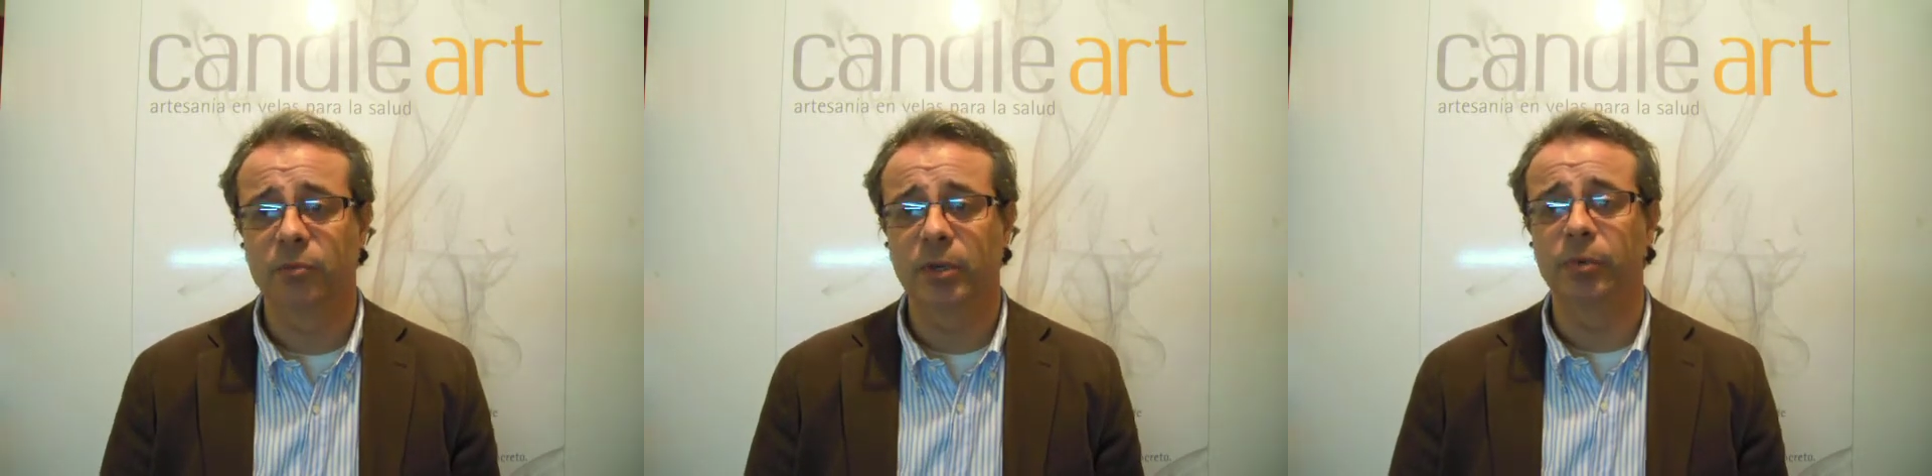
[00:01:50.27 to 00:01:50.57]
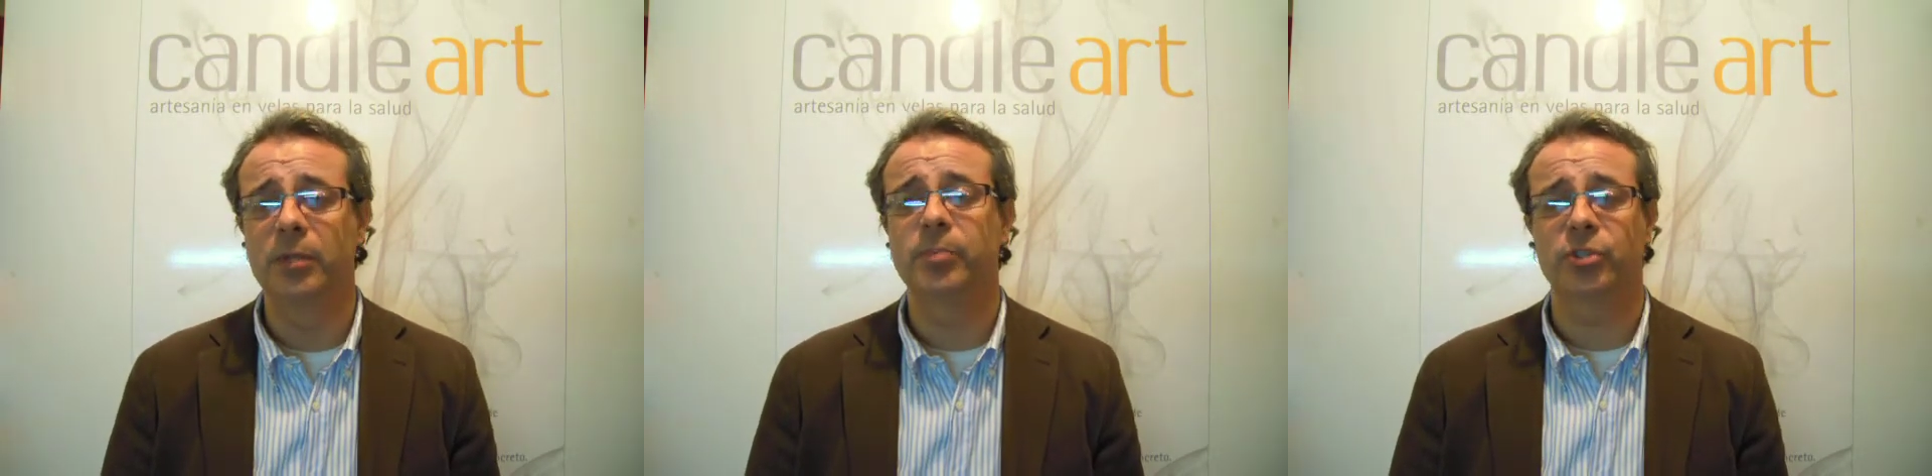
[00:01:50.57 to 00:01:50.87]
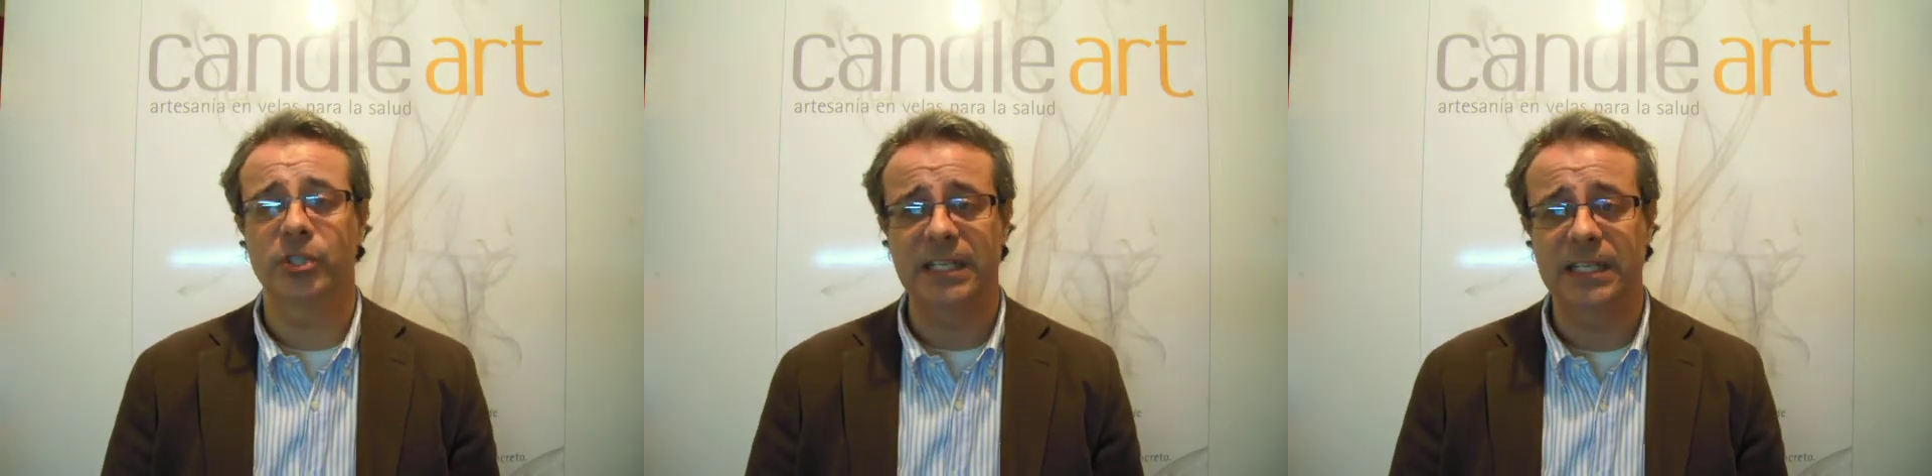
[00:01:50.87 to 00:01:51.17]
we will
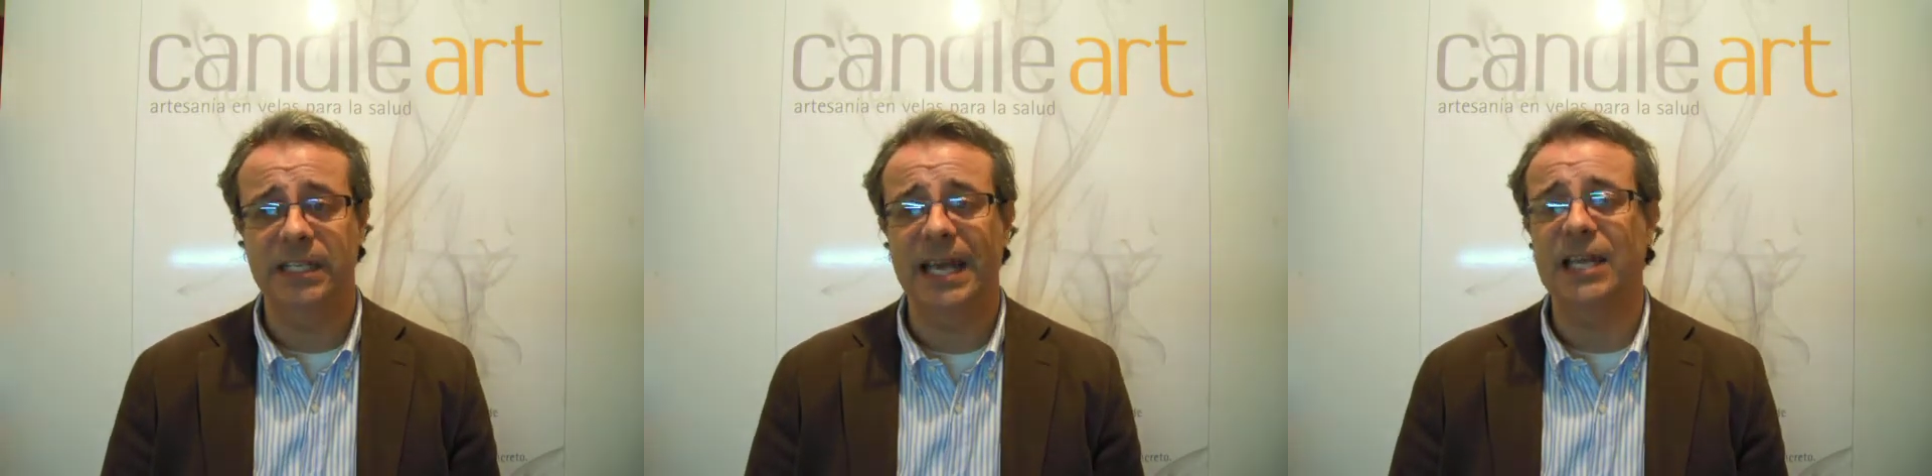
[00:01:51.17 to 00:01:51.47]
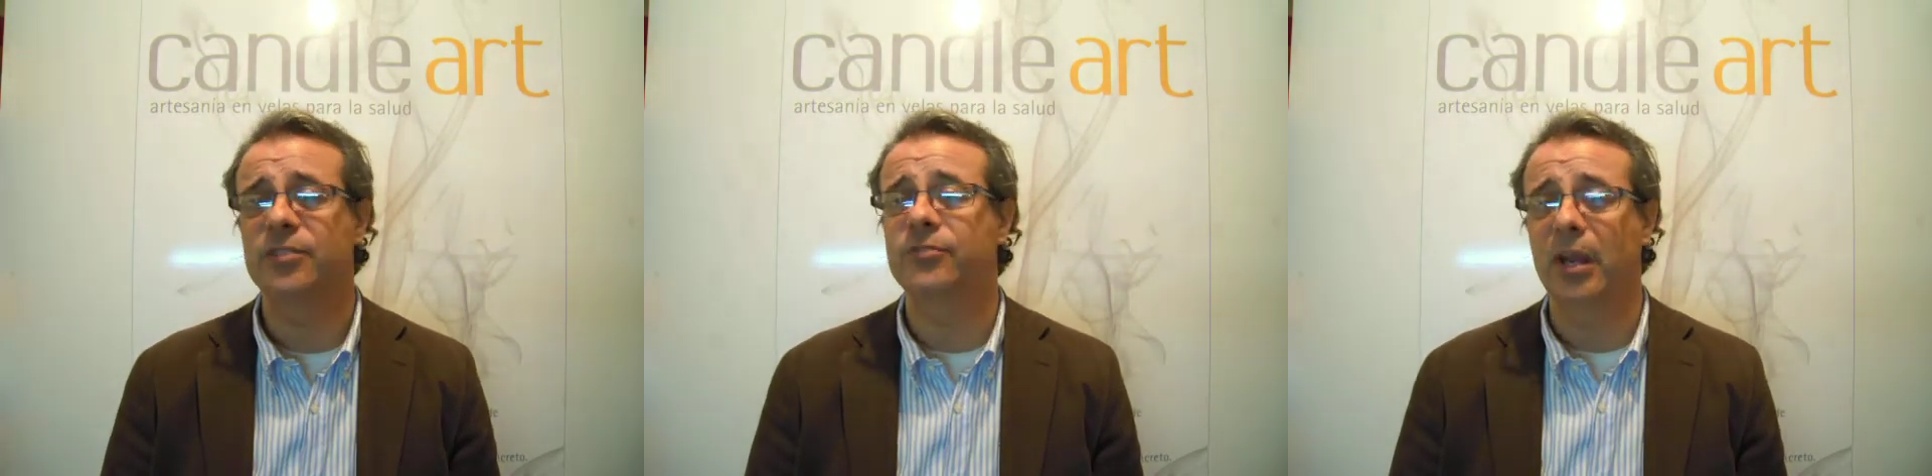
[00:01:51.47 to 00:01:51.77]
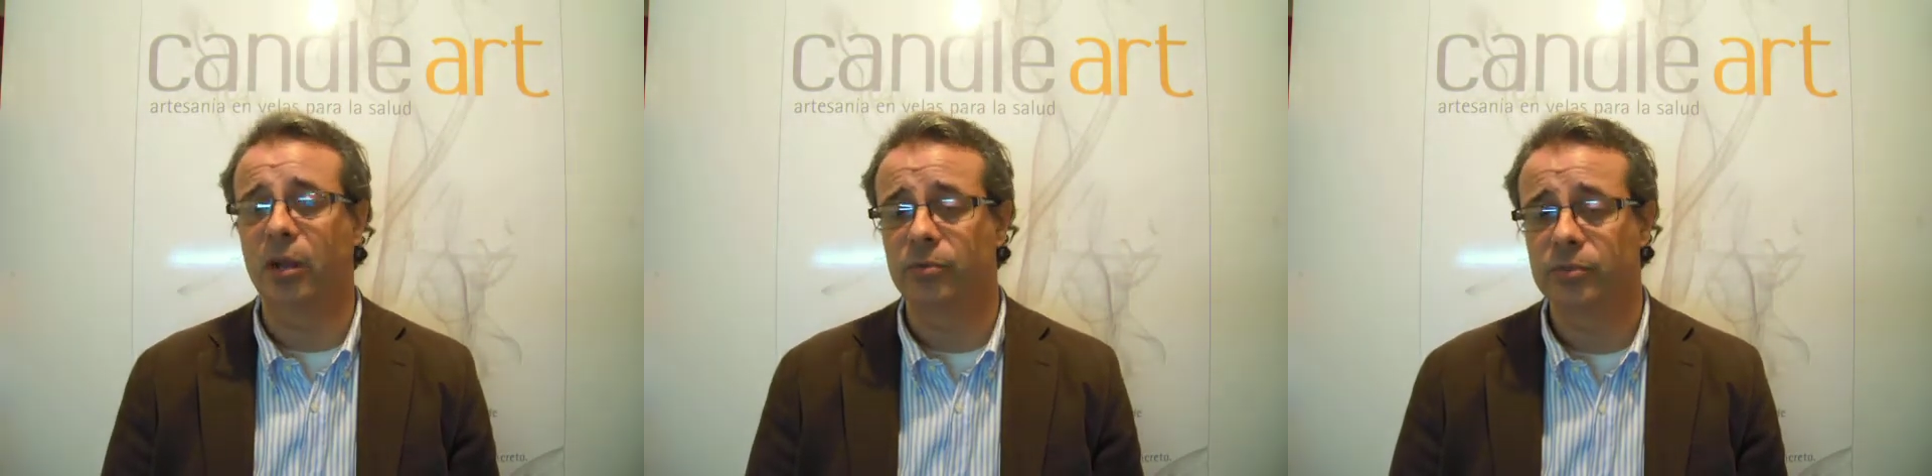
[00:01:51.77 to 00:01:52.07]
proceed as
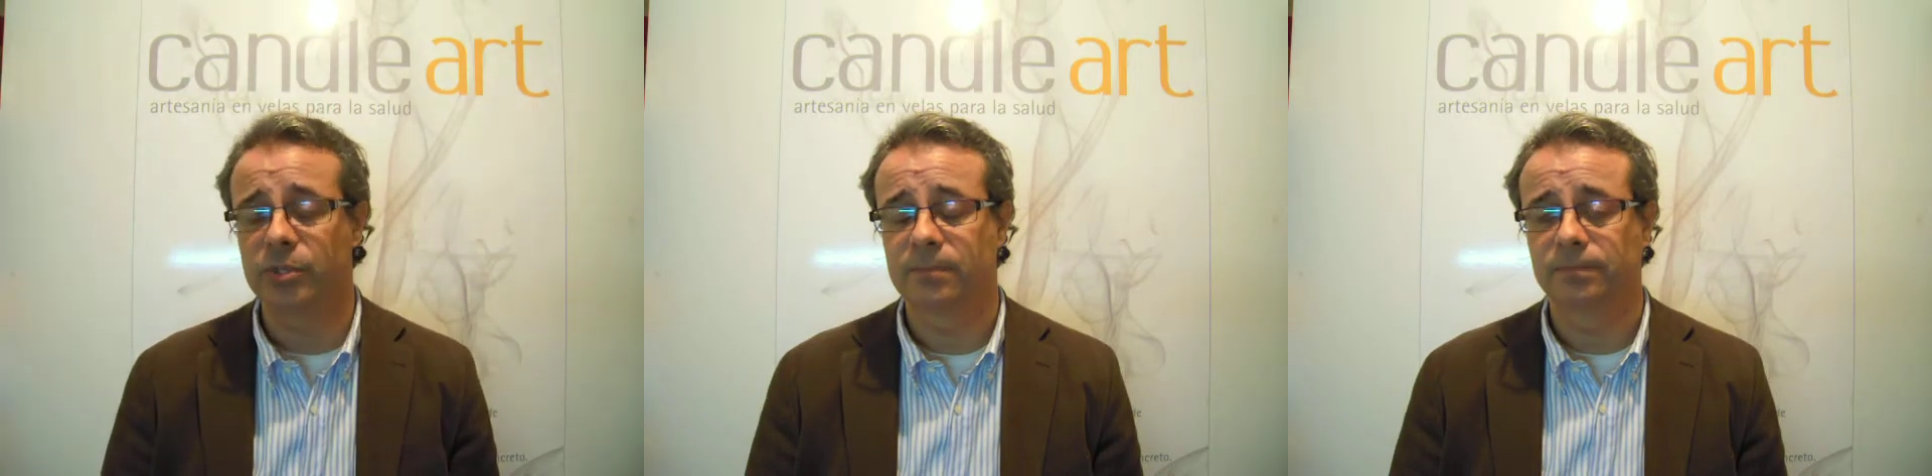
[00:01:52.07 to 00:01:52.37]
follows.